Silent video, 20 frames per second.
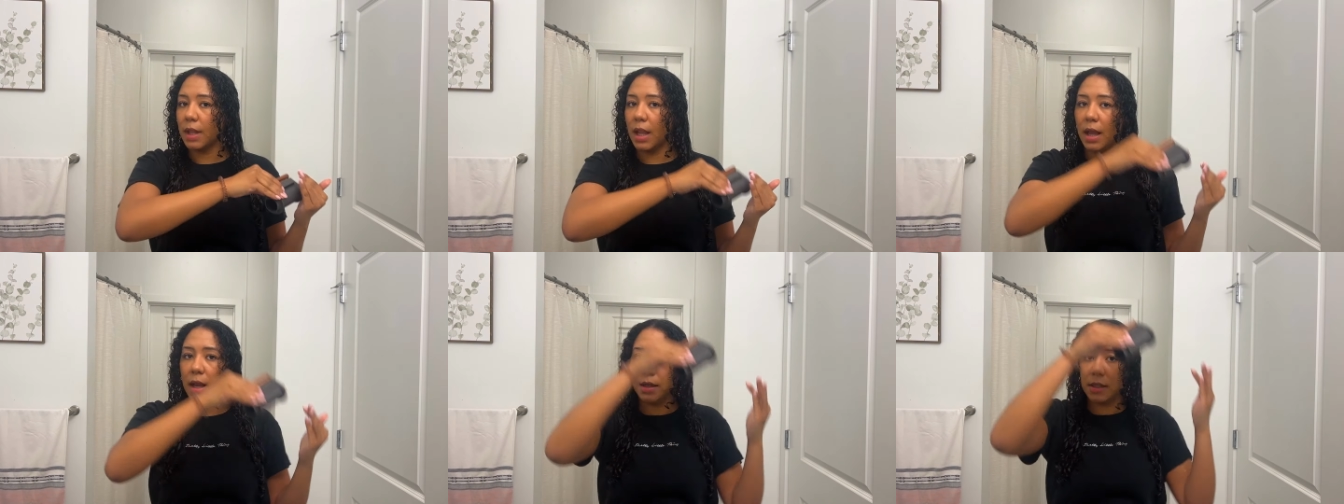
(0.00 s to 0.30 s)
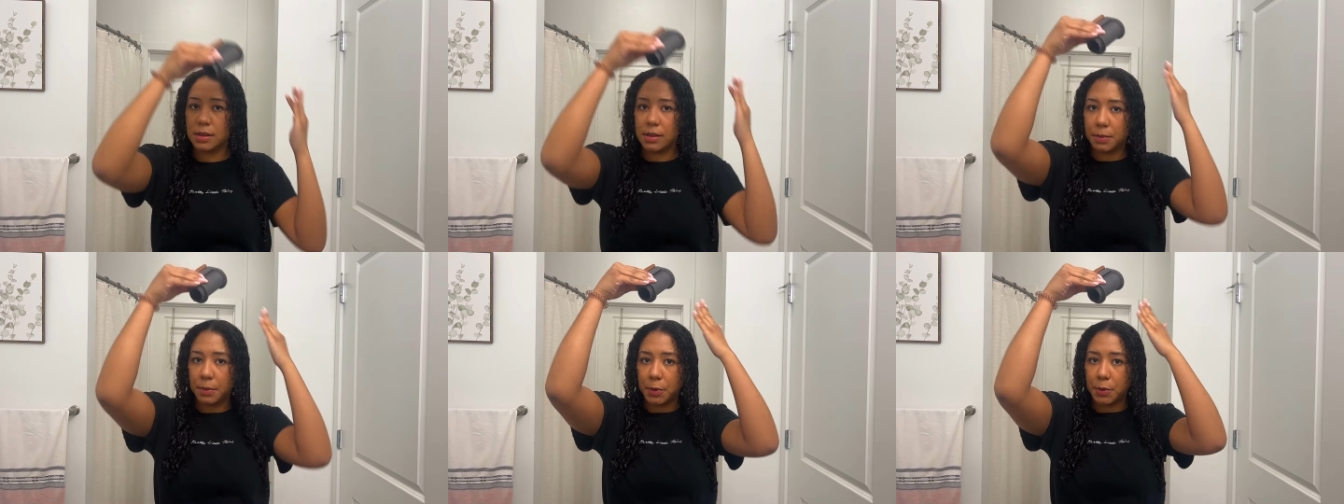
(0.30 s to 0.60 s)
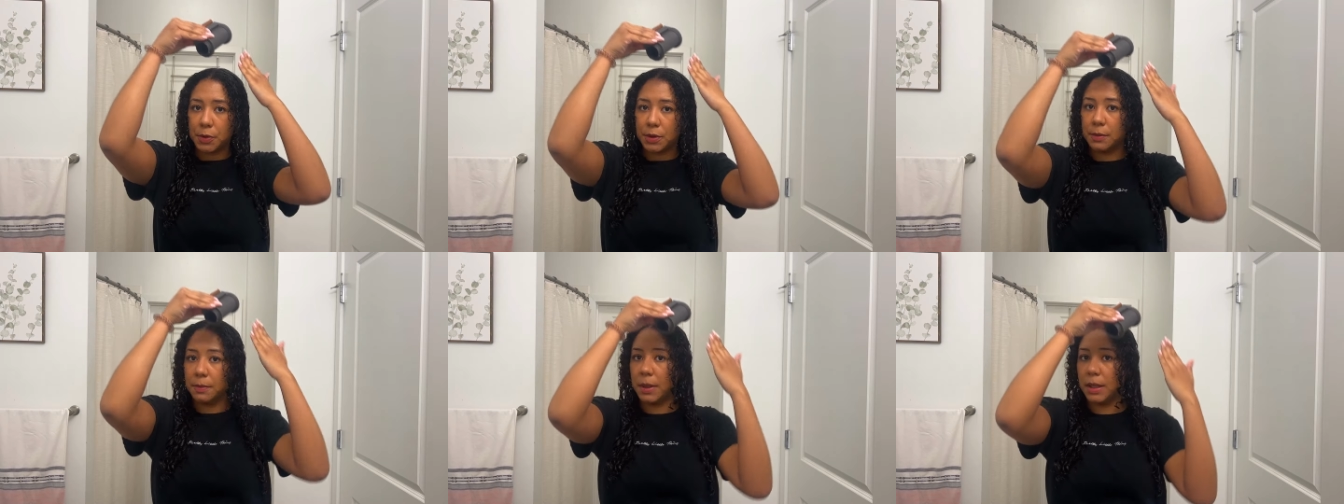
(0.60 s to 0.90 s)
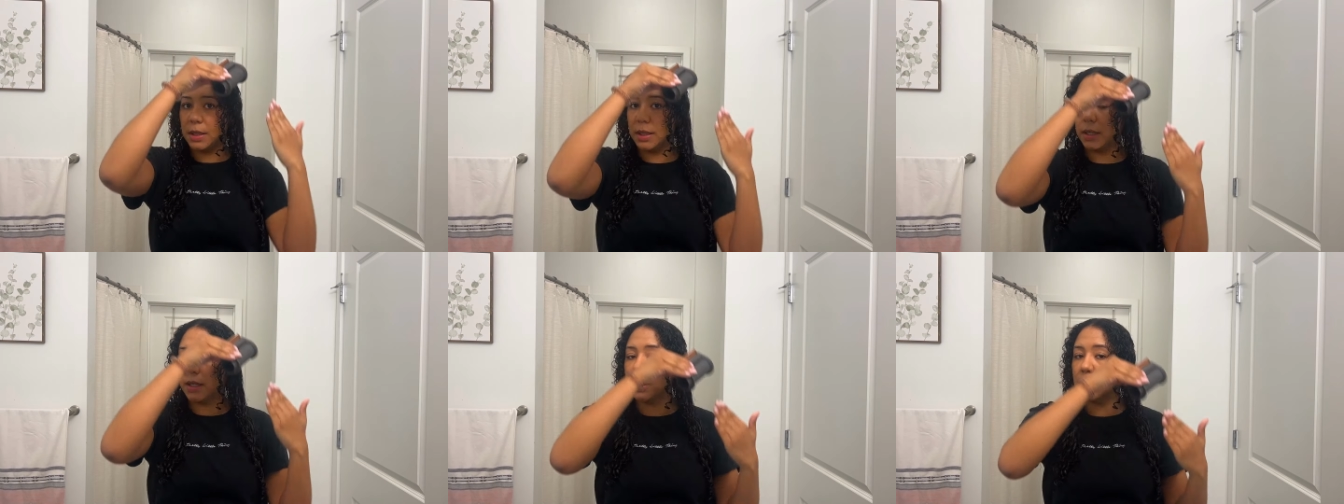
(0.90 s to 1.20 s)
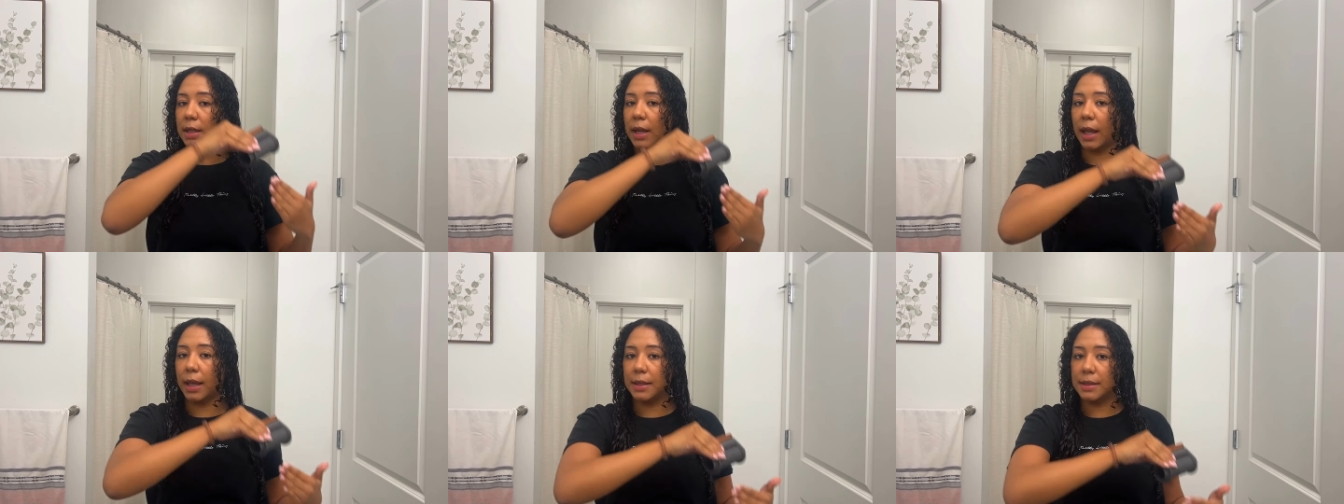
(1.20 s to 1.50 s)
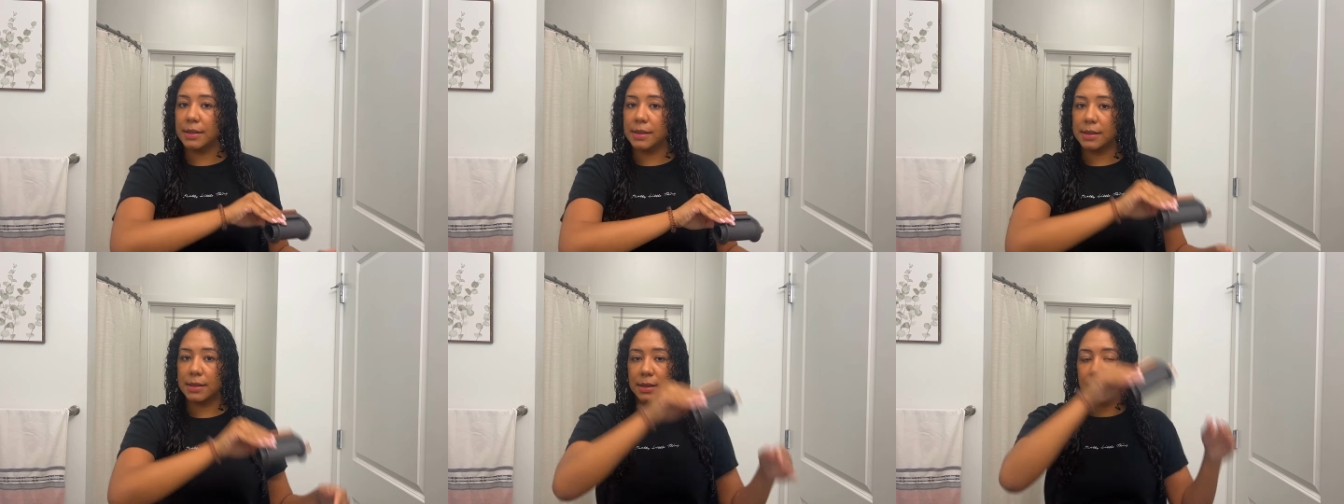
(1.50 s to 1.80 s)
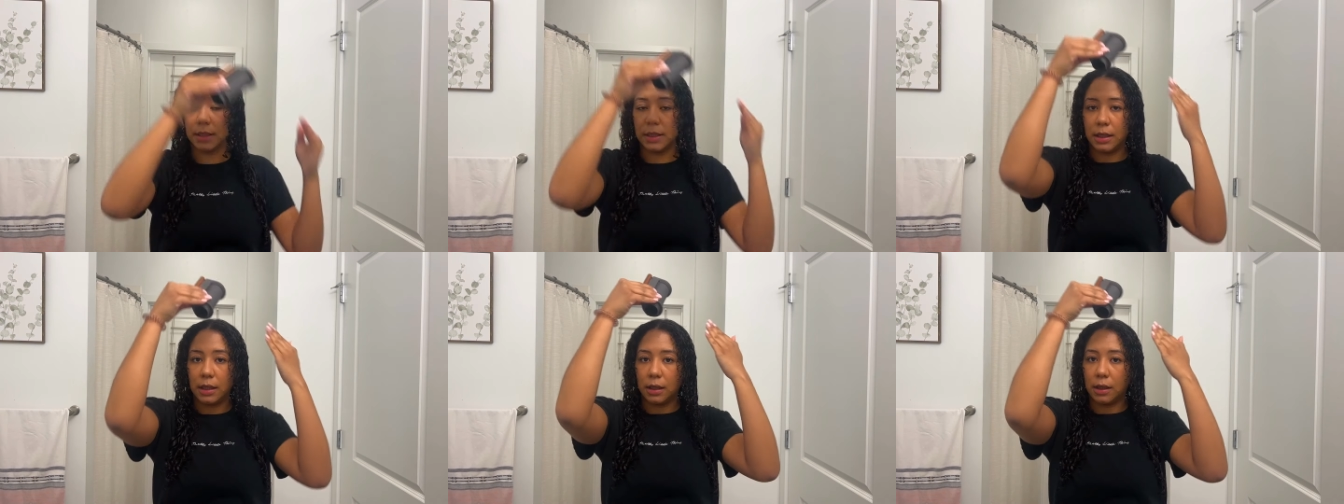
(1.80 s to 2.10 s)
and it's supposed to make like a nice
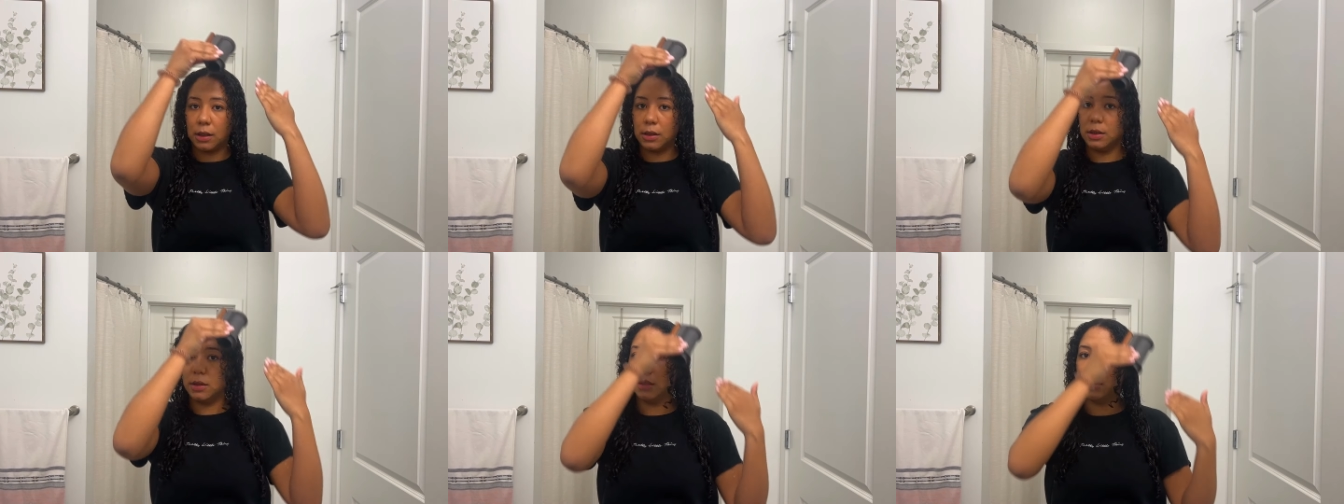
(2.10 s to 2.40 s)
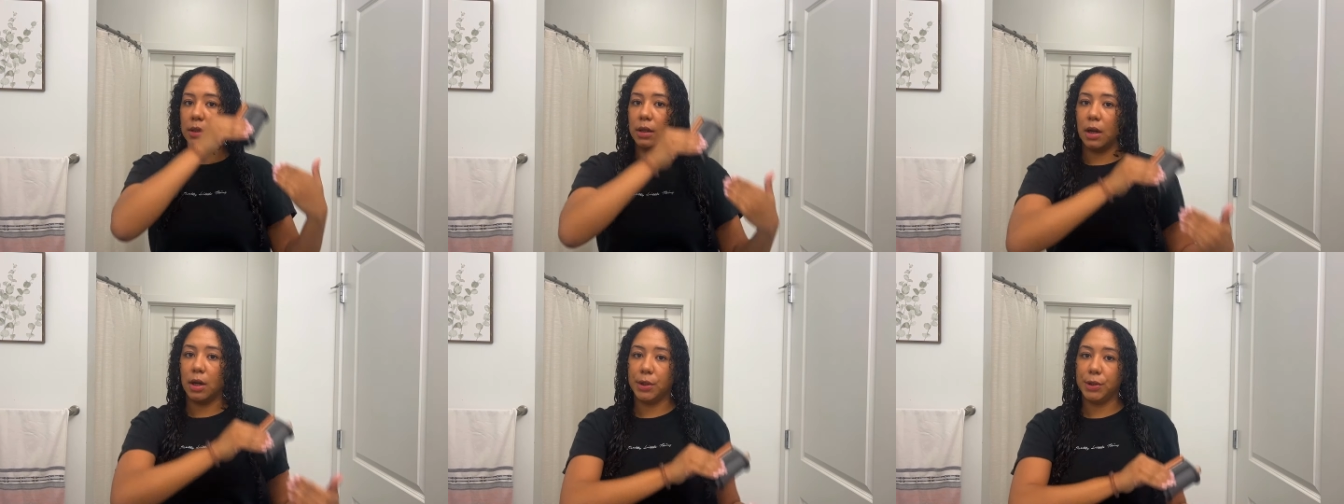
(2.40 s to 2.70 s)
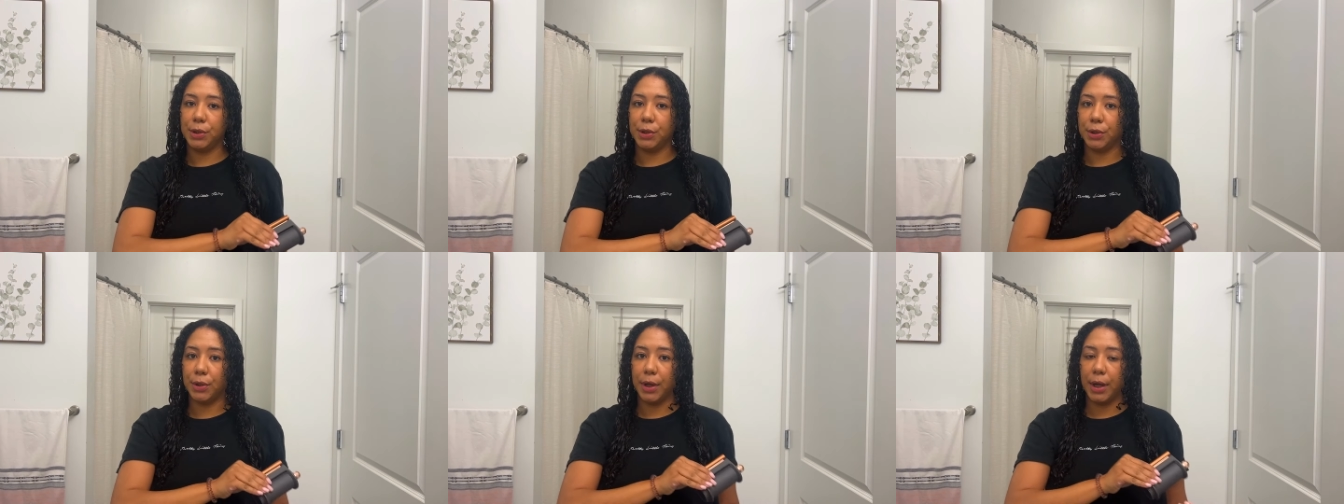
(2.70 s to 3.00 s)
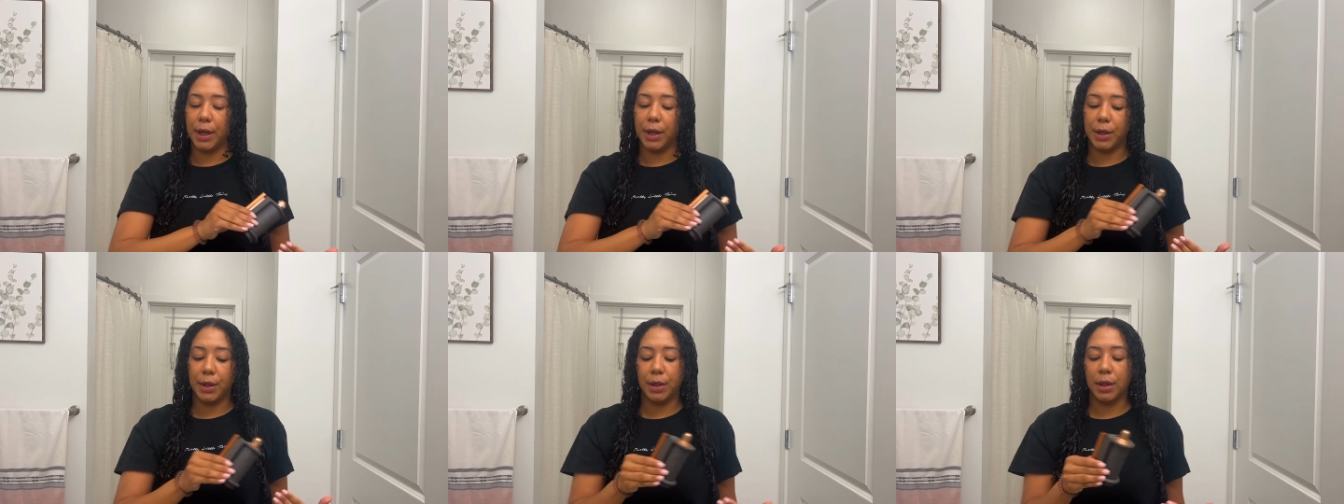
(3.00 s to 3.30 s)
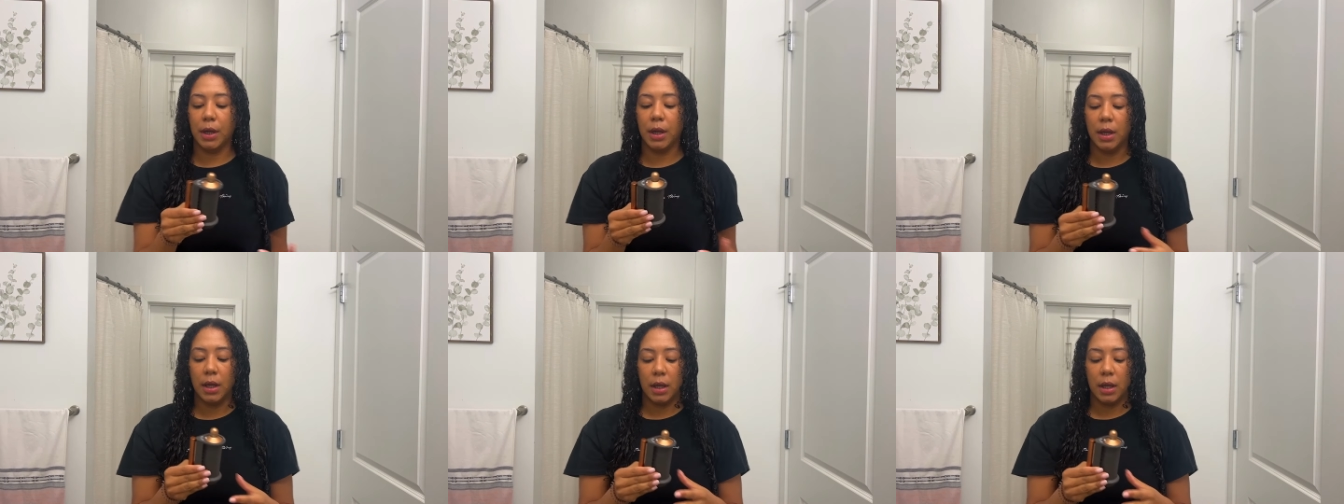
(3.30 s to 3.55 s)
sleek look on your hair.